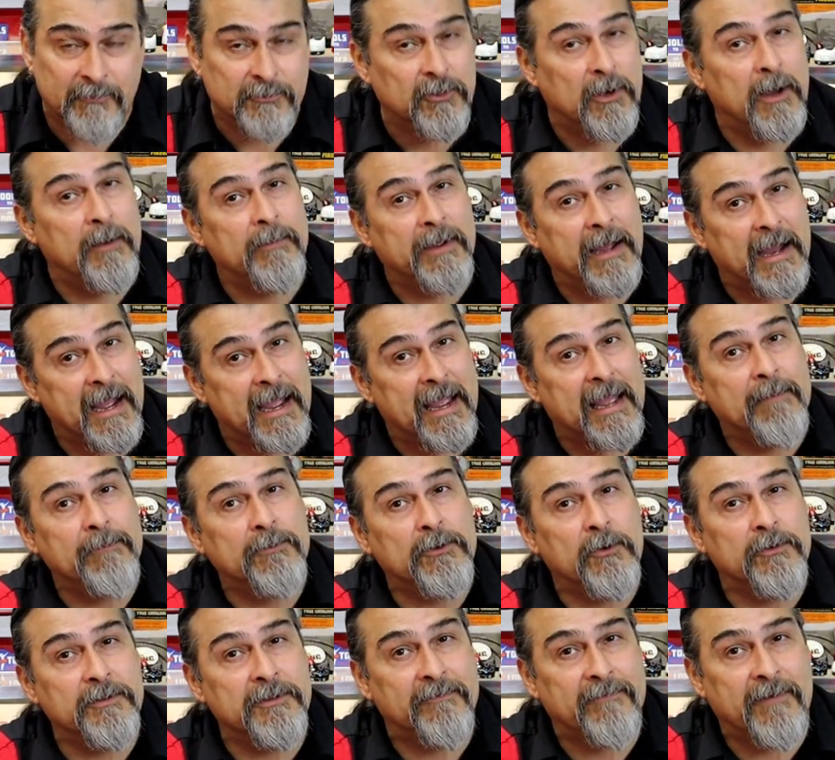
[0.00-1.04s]
So I am
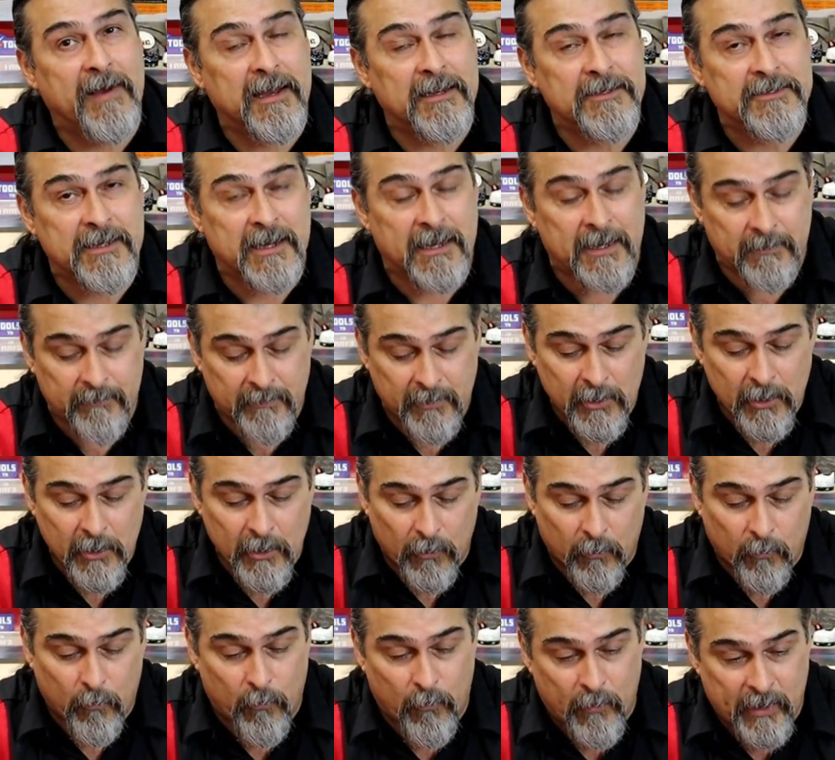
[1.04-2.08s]
doing the valve job
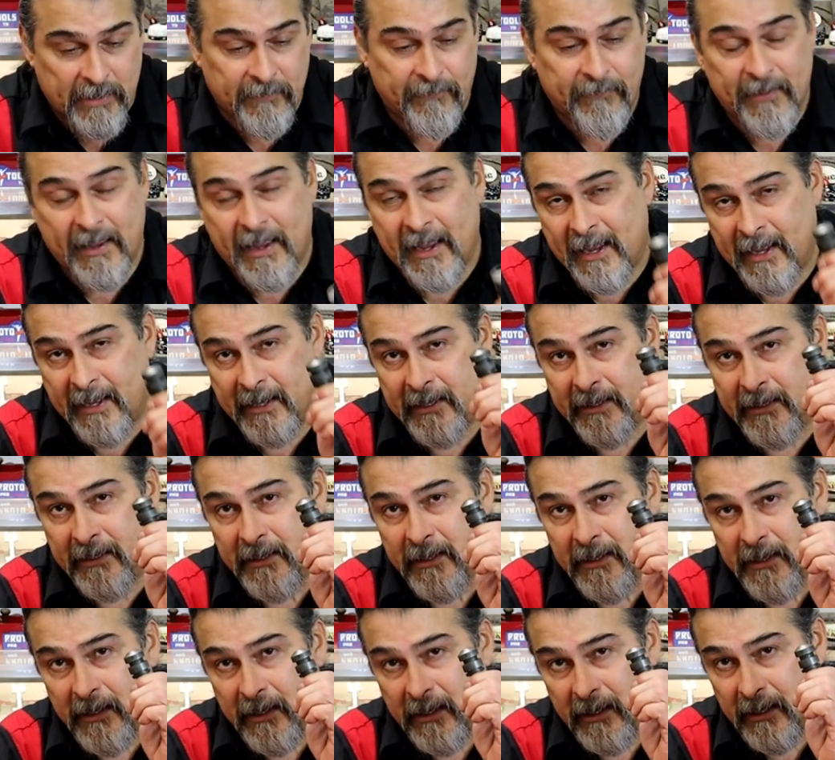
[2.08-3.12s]
with a
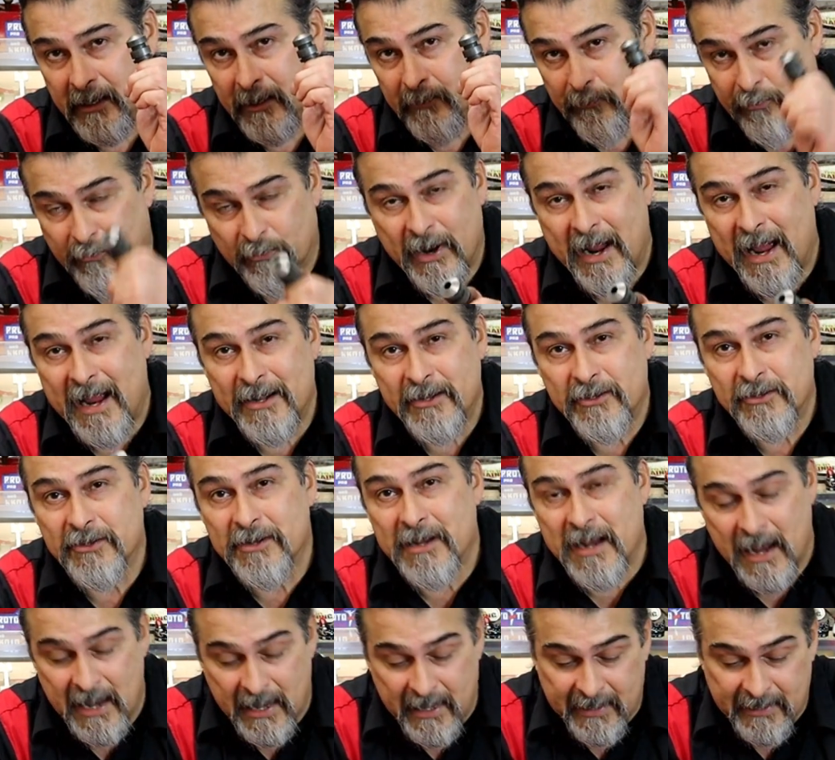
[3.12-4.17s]
brand new
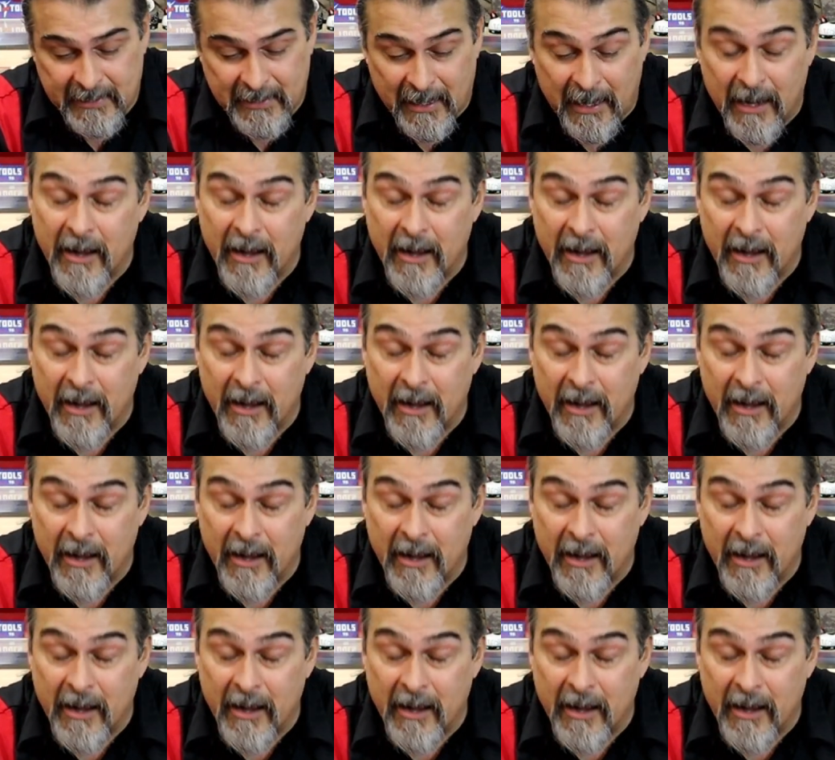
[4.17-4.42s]
guide.